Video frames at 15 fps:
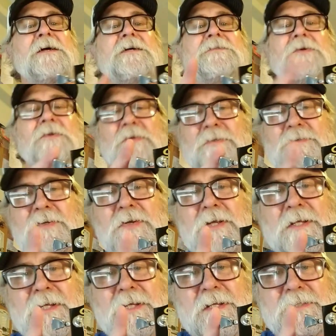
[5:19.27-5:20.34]
So the
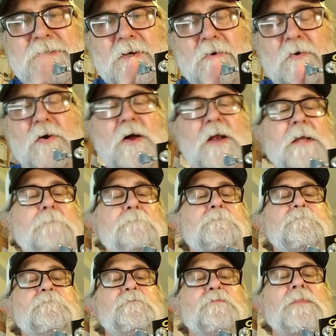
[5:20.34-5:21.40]
tuning keys that are on it
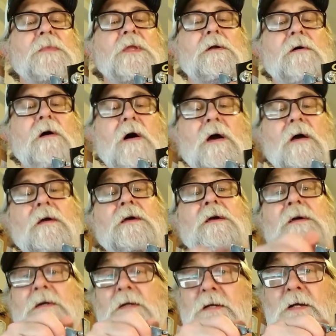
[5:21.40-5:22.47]
are
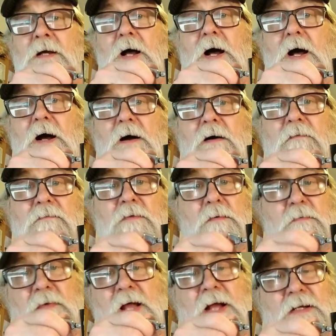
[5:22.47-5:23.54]

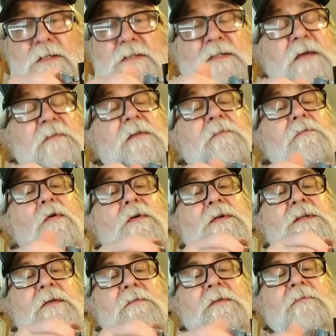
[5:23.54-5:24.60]
from like a 74 or
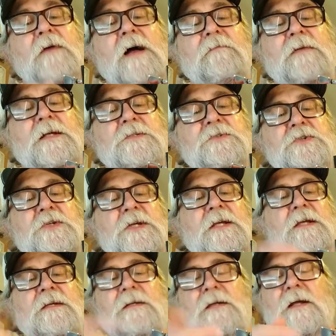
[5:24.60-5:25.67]
75
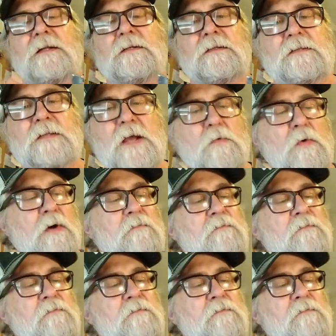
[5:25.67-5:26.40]
SG, and they work